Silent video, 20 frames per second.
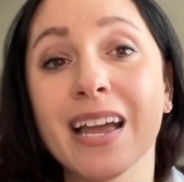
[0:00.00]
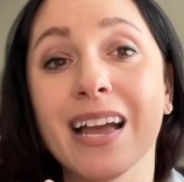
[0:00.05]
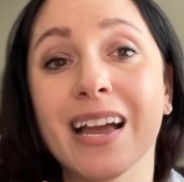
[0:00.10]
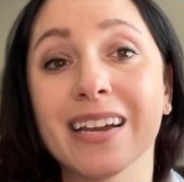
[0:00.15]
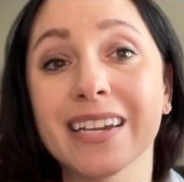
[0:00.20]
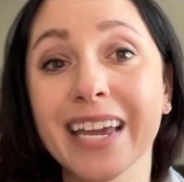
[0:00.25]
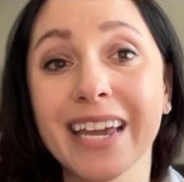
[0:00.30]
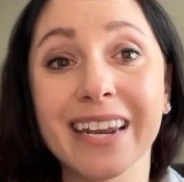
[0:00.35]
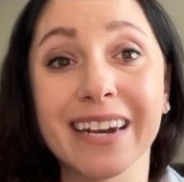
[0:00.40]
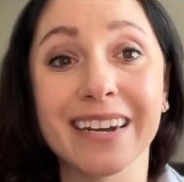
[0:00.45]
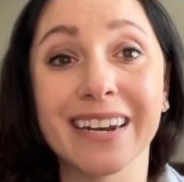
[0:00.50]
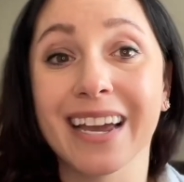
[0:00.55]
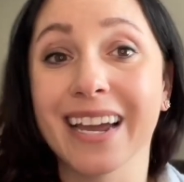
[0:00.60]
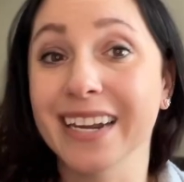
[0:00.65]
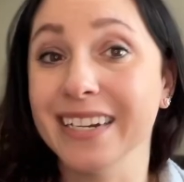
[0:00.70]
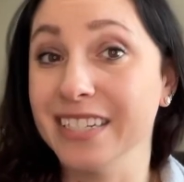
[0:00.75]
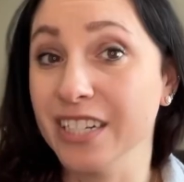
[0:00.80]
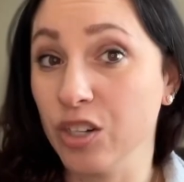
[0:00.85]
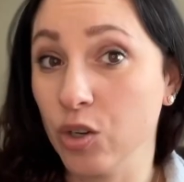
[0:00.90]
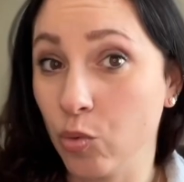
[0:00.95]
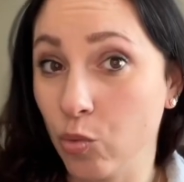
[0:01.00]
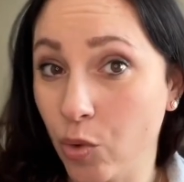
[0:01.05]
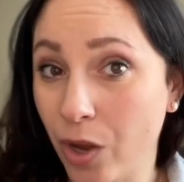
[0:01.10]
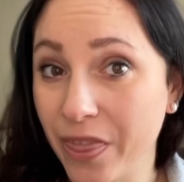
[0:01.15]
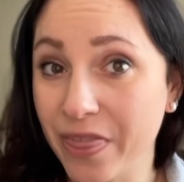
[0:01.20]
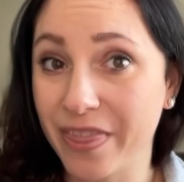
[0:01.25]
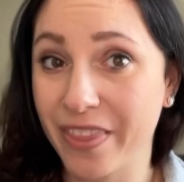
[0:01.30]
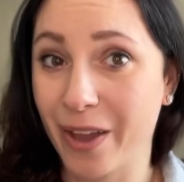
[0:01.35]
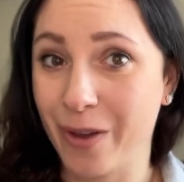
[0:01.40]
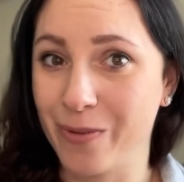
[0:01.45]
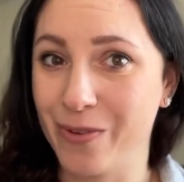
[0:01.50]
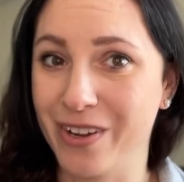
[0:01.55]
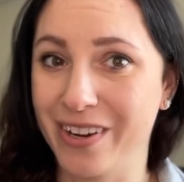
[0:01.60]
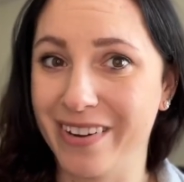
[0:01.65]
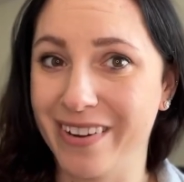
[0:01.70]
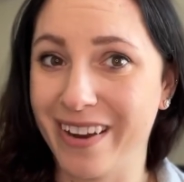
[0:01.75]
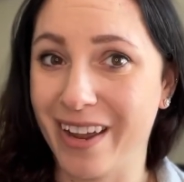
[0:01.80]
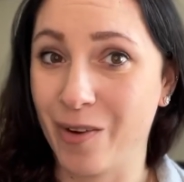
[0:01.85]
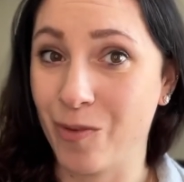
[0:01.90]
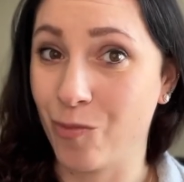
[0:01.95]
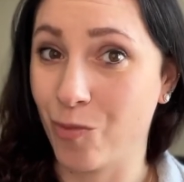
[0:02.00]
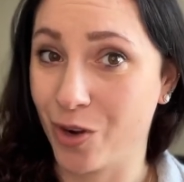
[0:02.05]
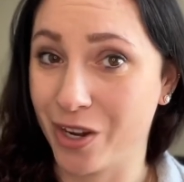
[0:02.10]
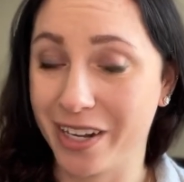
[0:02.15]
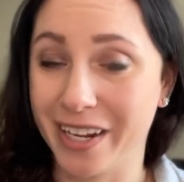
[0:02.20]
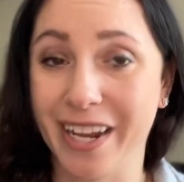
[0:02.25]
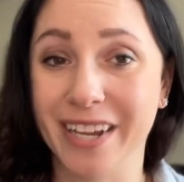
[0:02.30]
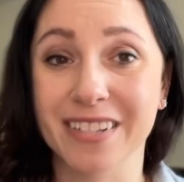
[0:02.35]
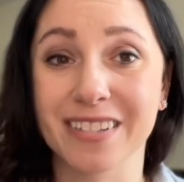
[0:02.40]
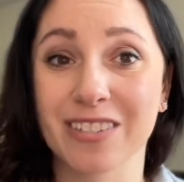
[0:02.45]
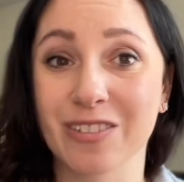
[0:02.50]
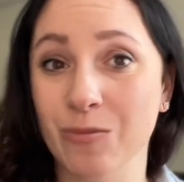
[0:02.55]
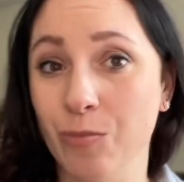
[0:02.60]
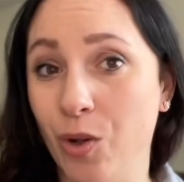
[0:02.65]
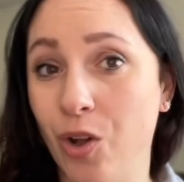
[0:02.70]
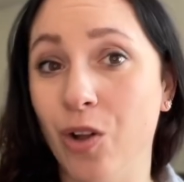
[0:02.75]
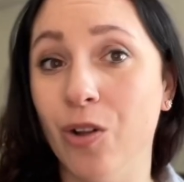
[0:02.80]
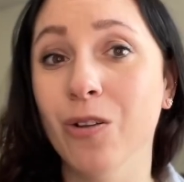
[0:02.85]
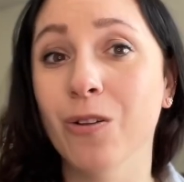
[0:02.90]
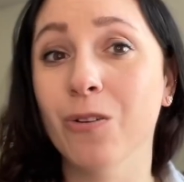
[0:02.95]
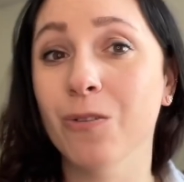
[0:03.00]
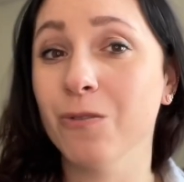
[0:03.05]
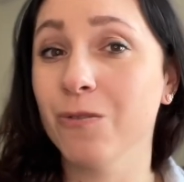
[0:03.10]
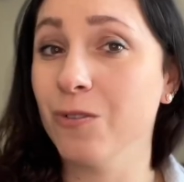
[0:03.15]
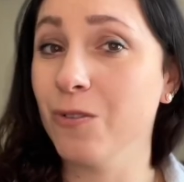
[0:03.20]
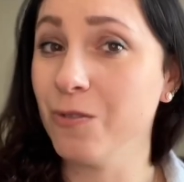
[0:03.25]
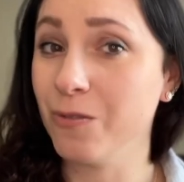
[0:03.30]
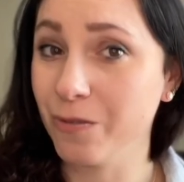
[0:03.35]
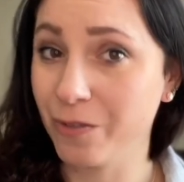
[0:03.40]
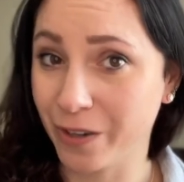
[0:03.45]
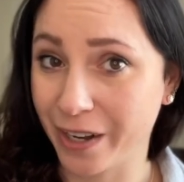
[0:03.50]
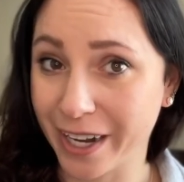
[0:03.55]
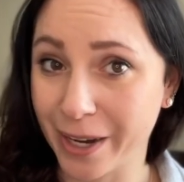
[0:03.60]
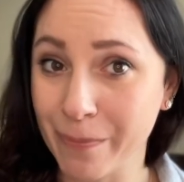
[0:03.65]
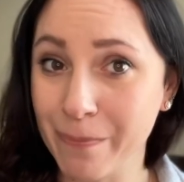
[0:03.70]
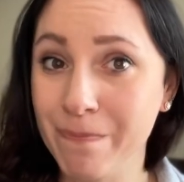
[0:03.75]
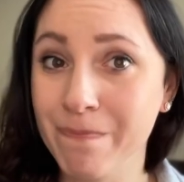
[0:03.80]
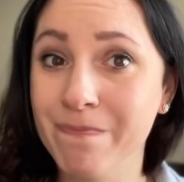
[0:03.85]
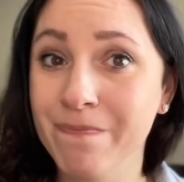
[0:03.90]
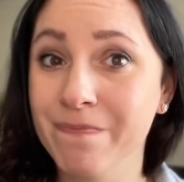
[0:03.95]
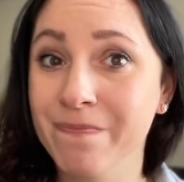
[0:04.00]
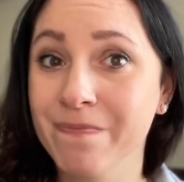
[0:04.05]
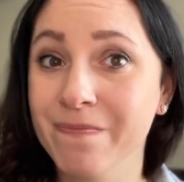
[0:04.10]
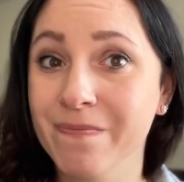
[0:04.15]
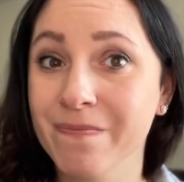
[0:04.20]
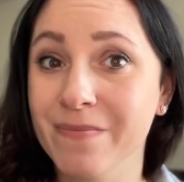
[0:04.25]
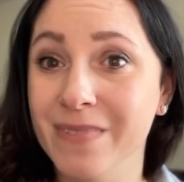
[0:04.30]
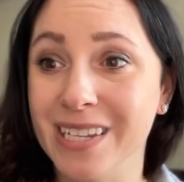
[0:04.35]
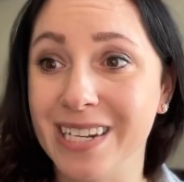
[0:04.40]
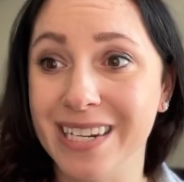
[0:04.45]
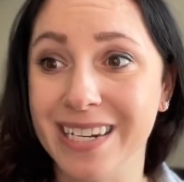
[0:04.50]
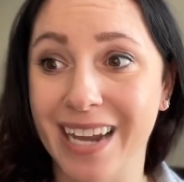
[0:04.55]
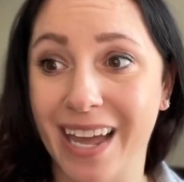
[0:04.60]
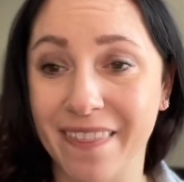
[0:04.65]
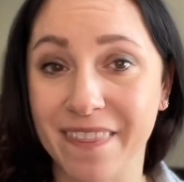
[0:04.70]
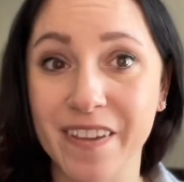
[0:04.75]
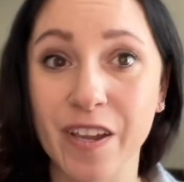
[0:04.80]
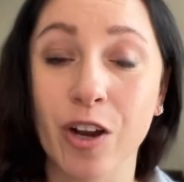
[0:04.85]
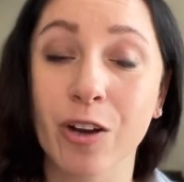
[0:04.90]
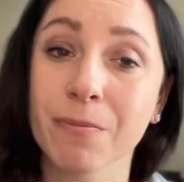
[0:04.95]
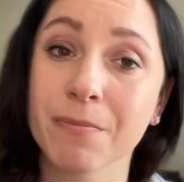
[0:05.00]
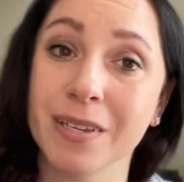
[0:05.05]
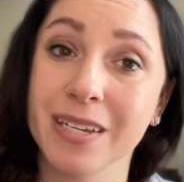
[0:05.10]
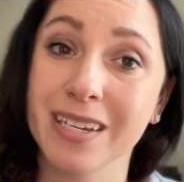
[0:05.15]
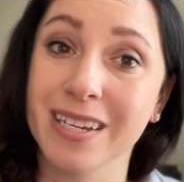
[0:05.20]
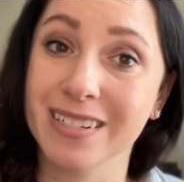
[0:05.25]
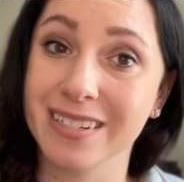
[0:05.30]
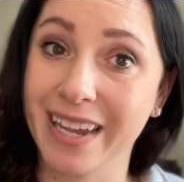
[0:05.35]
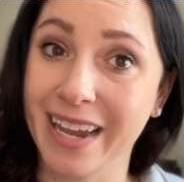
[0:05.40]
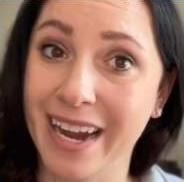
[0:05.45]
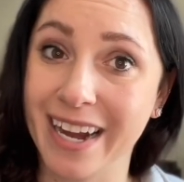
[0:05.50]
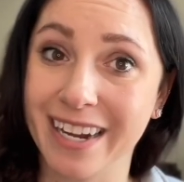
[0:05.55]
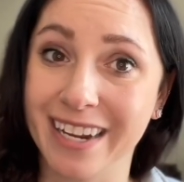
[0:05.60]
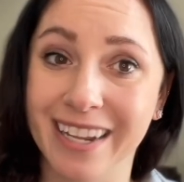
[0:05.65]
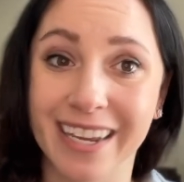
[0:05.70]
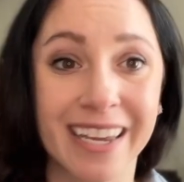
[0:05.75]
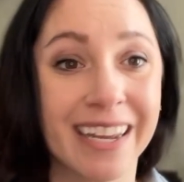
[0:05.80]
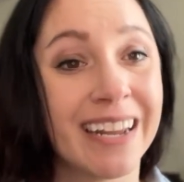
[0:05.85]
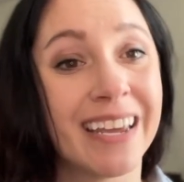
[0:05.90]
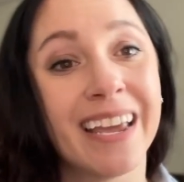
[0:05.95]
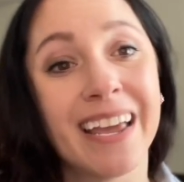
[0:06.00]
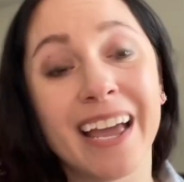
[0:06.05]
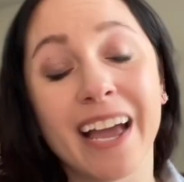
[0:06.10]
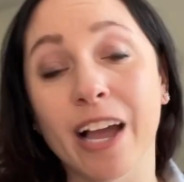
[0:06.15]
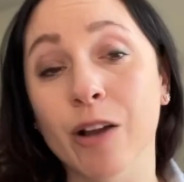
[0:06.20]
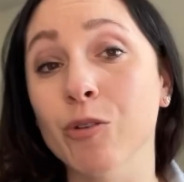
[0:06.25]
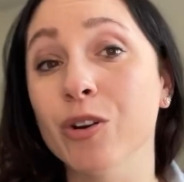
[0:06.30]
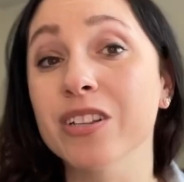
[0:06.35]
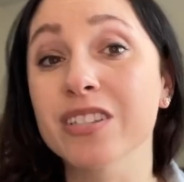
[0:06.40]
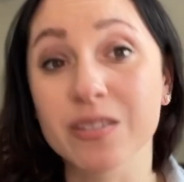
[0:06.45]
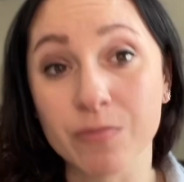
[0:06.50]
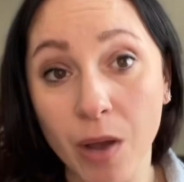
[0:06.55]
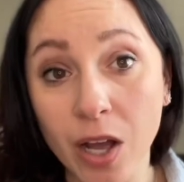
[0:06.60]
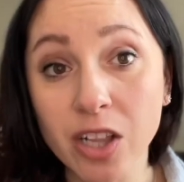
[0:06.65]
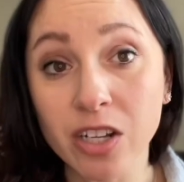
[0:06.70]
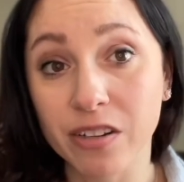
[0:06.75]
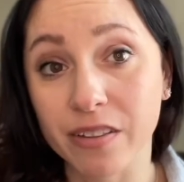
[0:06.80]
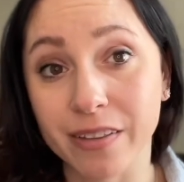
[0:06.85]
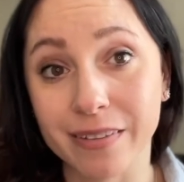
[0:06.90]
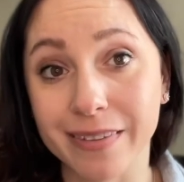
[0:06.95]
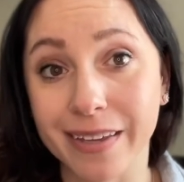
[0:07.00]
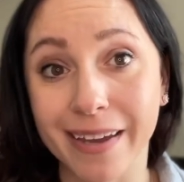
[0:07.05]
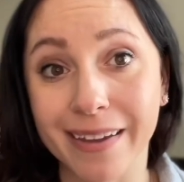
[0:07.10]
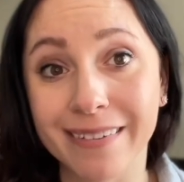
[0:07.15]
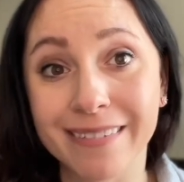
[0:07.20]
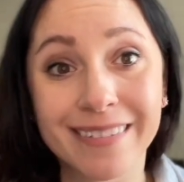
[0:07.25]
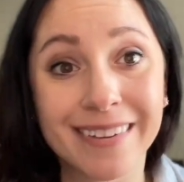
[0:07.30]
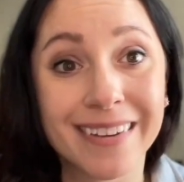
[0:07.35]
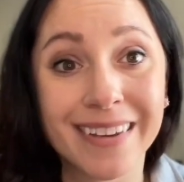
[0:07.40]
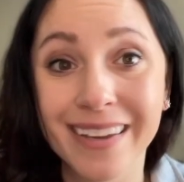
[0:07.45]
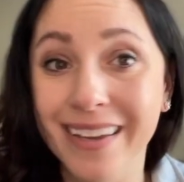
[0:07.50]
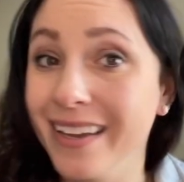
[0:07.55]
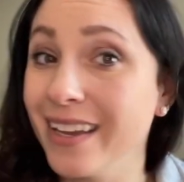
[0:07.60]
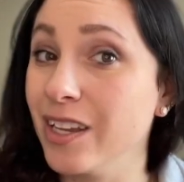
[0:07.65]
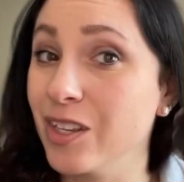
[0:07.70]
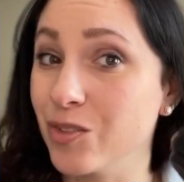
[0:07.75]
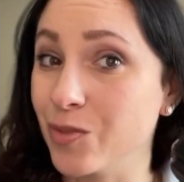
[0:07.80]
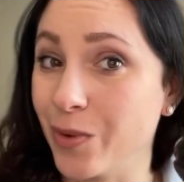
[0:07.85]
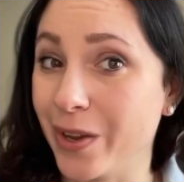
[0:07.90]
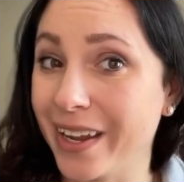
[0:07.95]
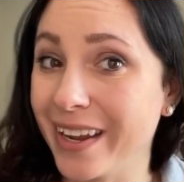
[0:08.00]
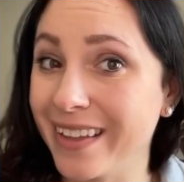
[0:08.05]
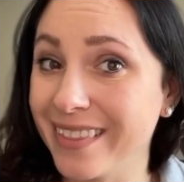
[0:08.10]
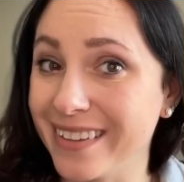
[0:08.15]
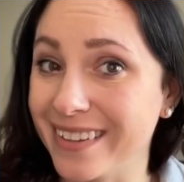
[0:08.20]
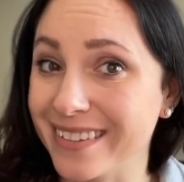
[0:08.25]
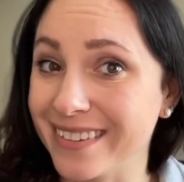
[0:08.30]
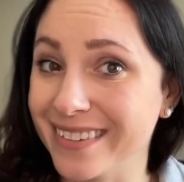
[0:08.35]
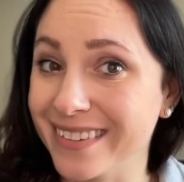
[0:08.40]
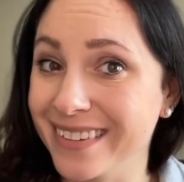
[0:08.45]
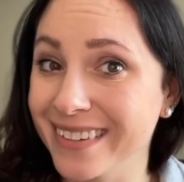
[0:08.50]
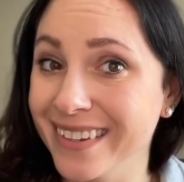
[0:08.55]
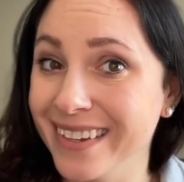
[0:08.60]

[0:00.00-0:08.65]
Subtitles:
Again, I didn't want that one. I wanted a small full frame, not the RP because I hated it. I wanted smaller than that. That's why I got this.